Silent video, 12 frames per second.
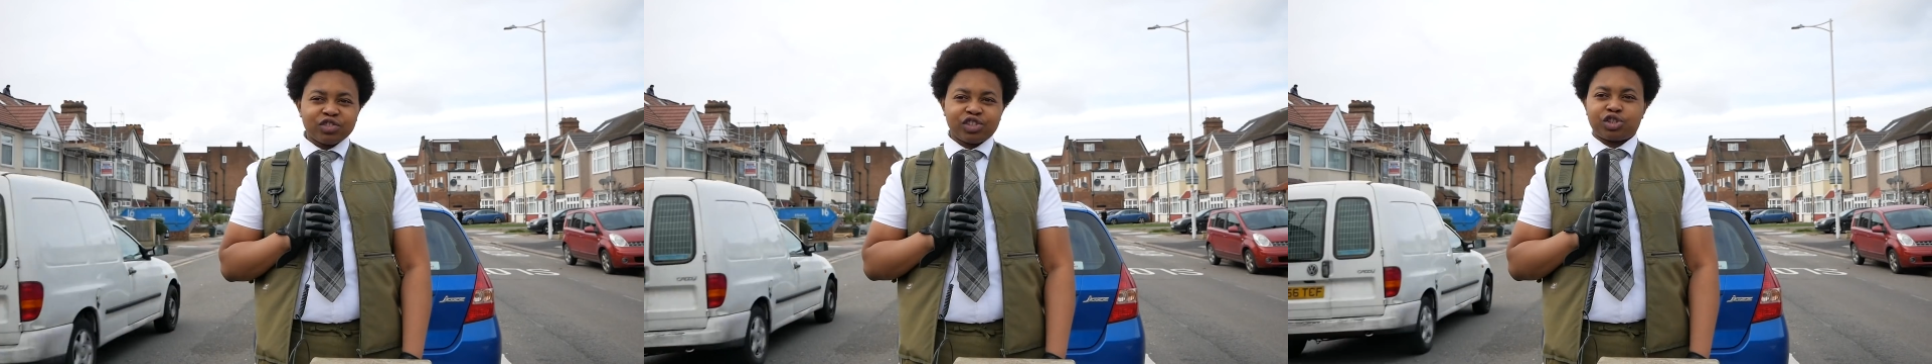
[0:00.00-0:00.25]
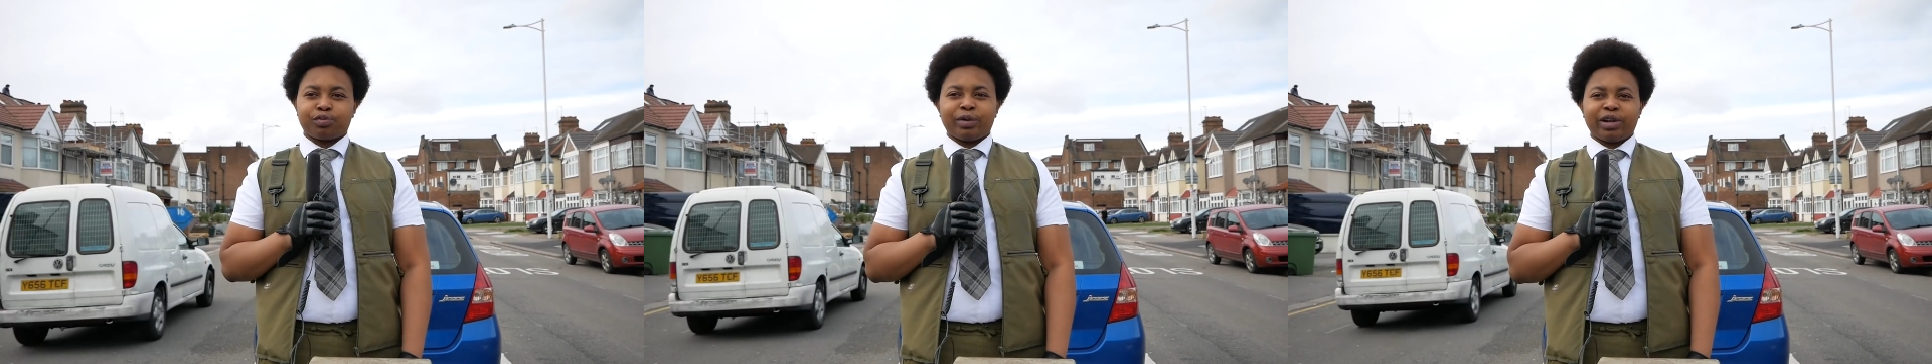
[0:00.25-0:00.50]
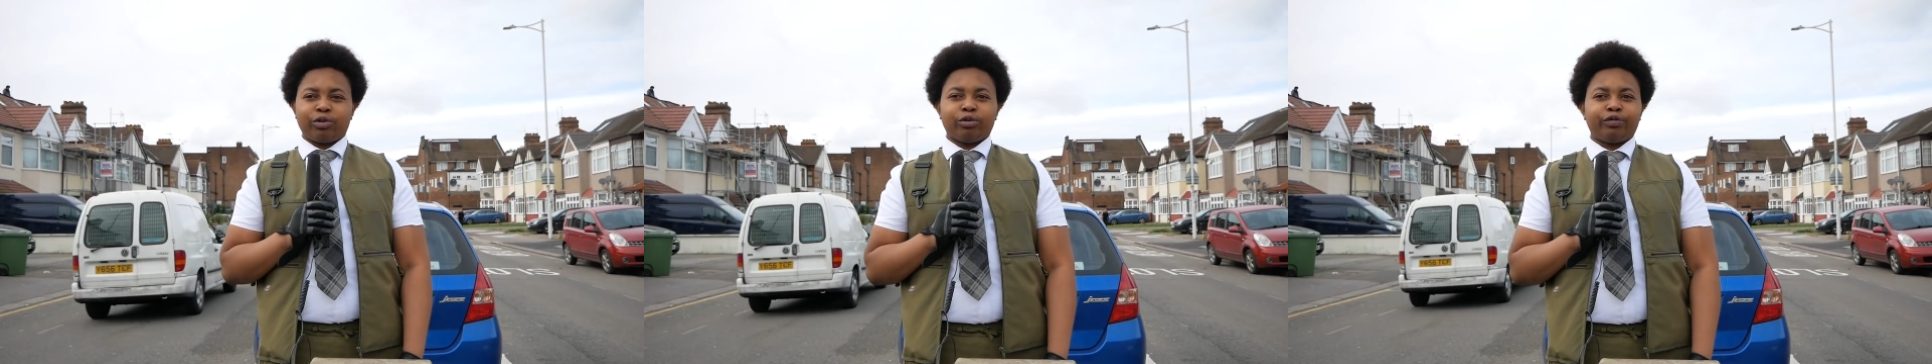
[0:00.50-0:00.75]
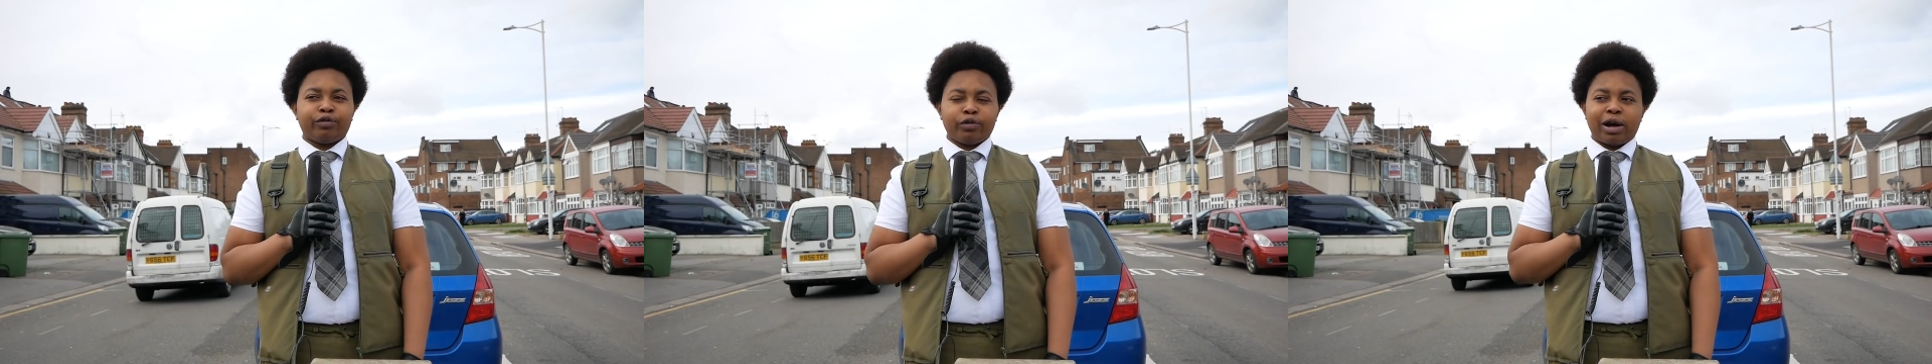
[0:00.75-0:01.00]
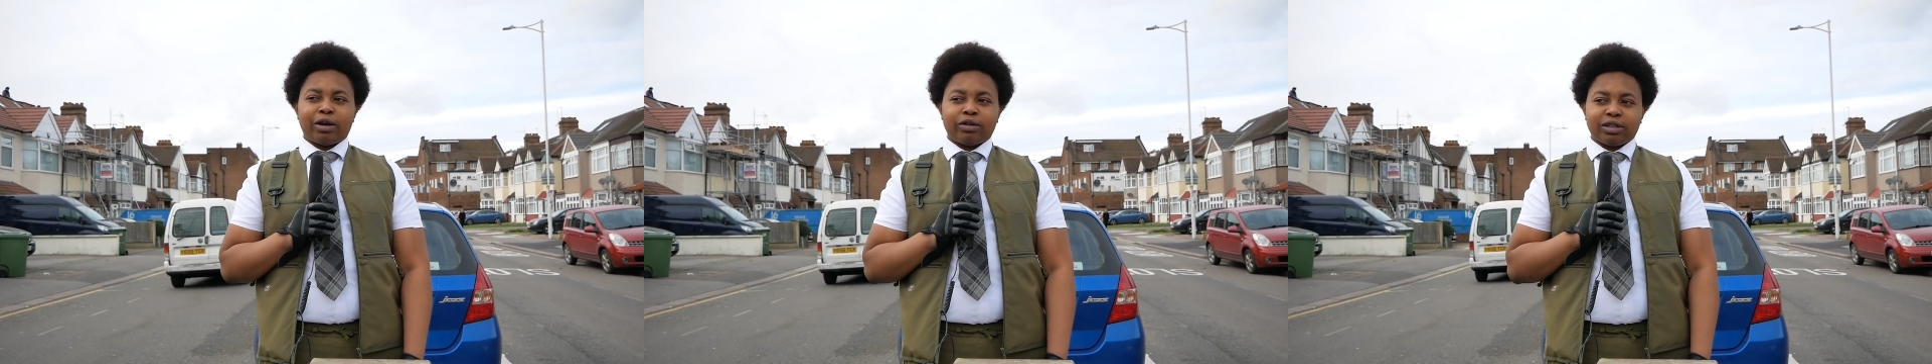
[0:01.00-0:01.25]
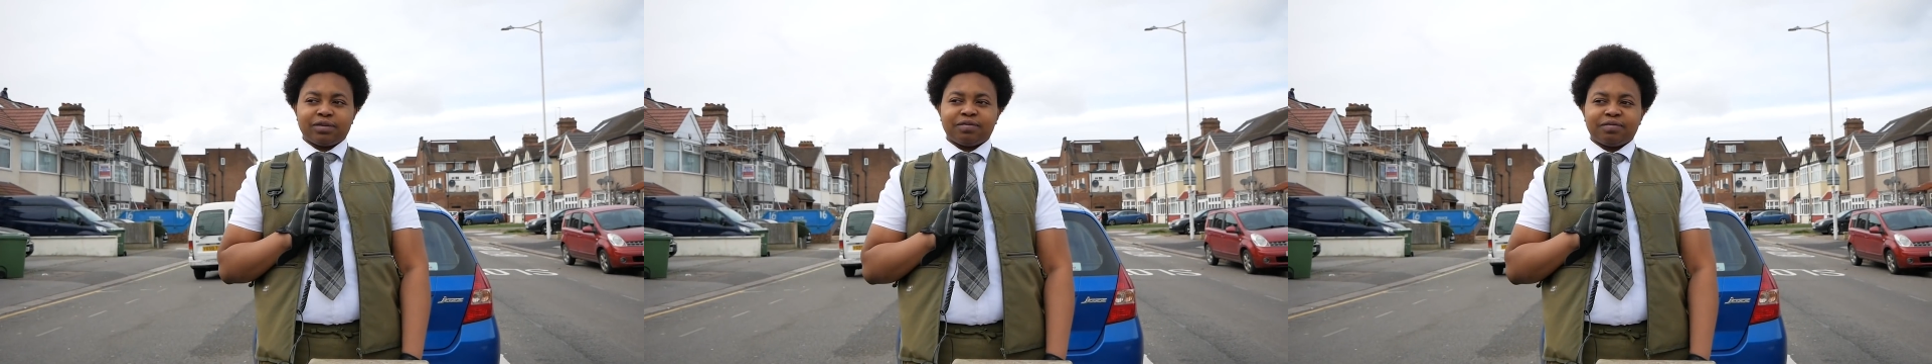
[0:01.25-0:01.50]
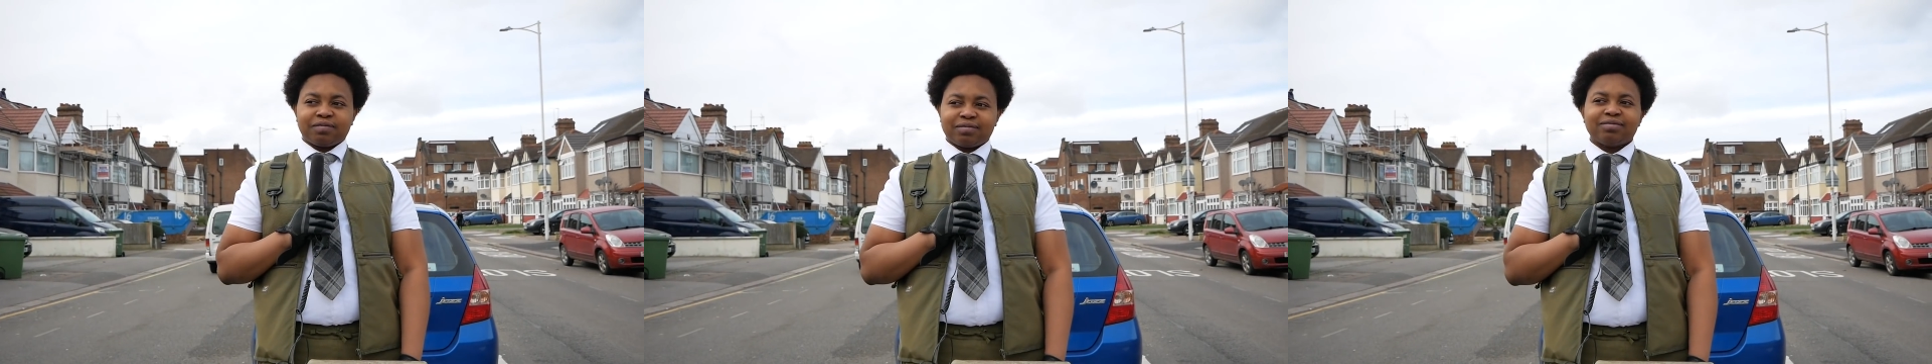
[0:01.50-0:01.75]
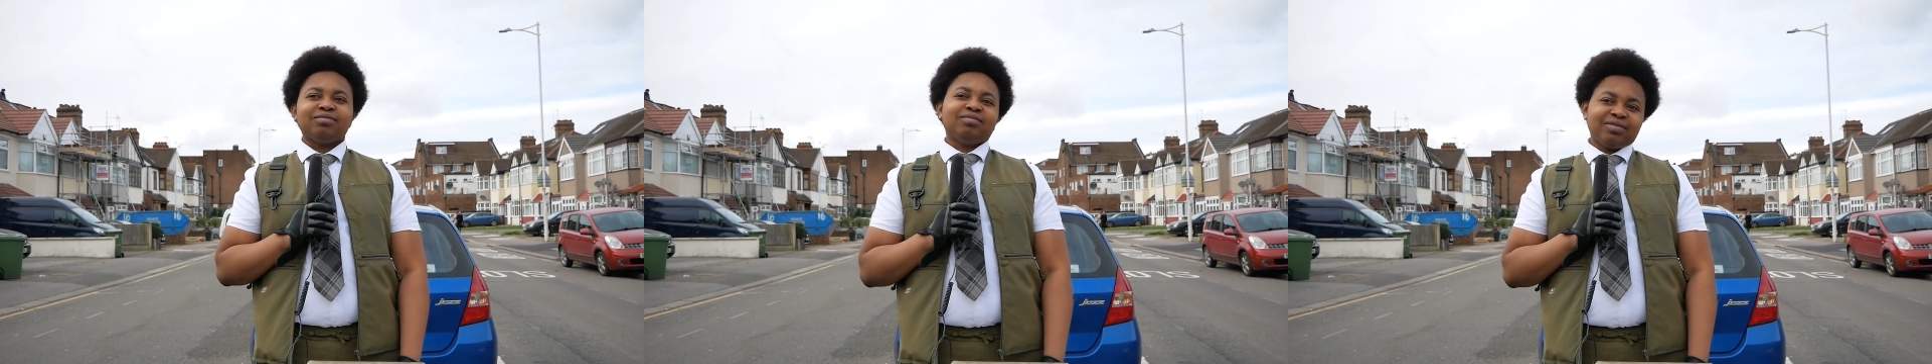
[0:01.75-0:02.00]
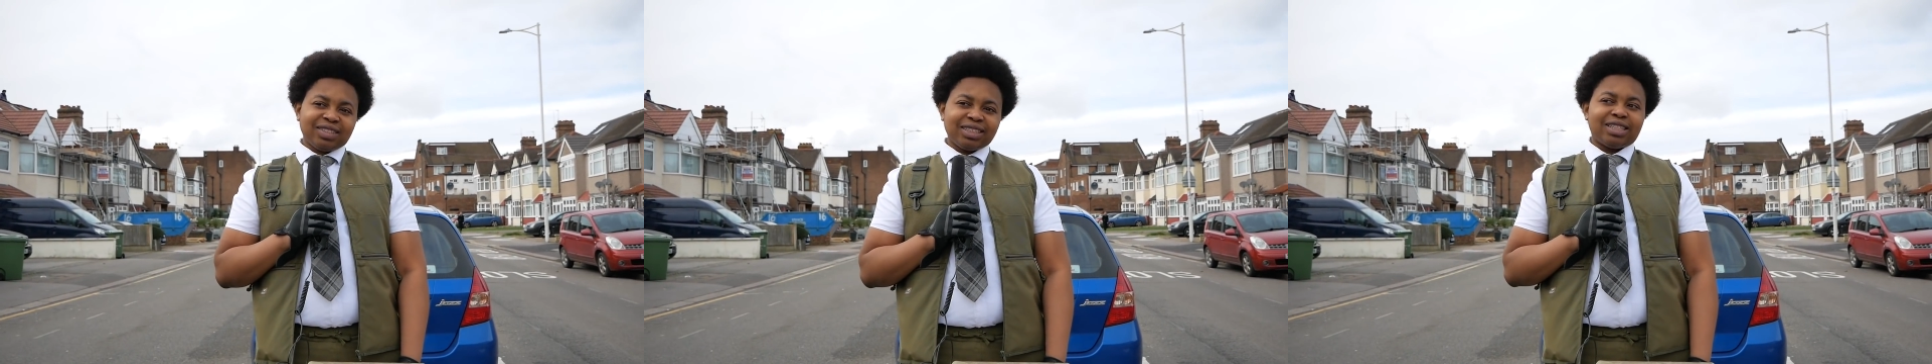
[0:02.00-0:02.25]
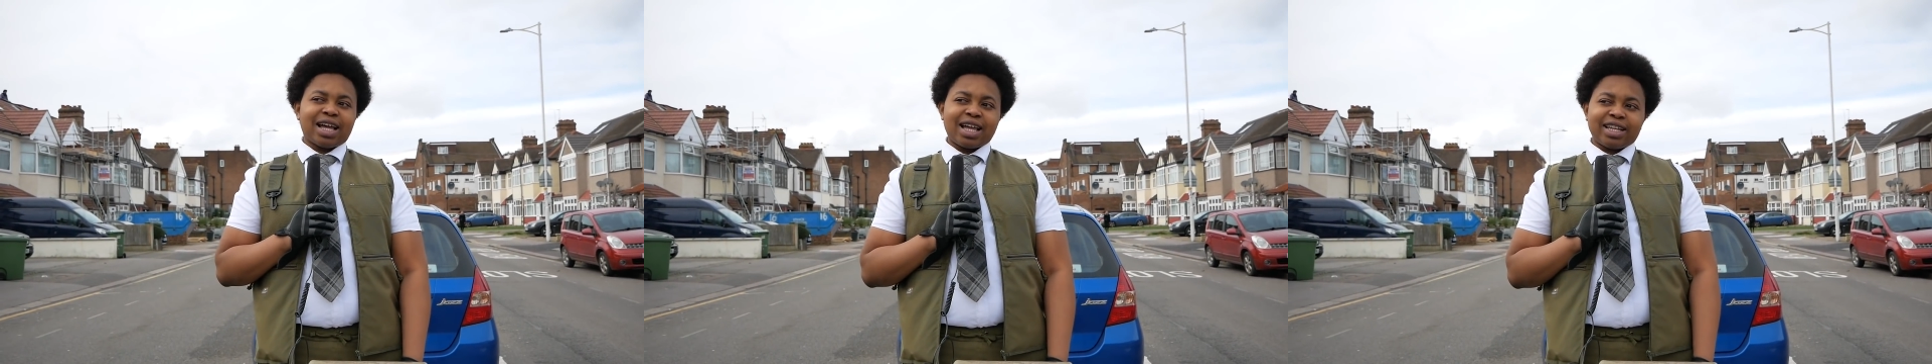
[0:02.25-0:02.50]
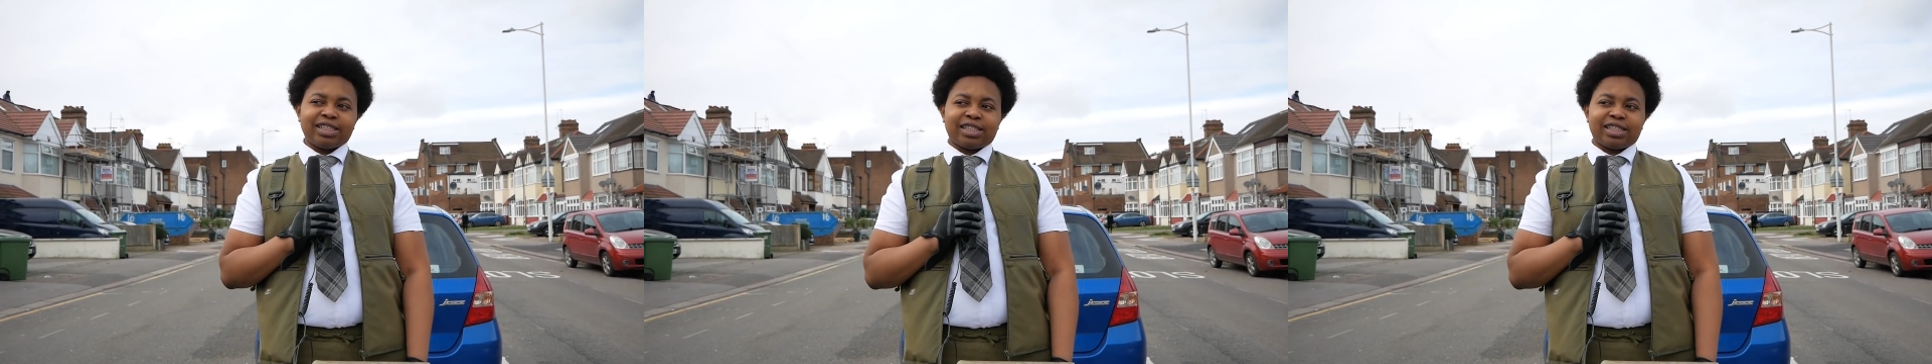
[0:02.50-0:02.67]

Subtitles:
sprinkled throughout. That is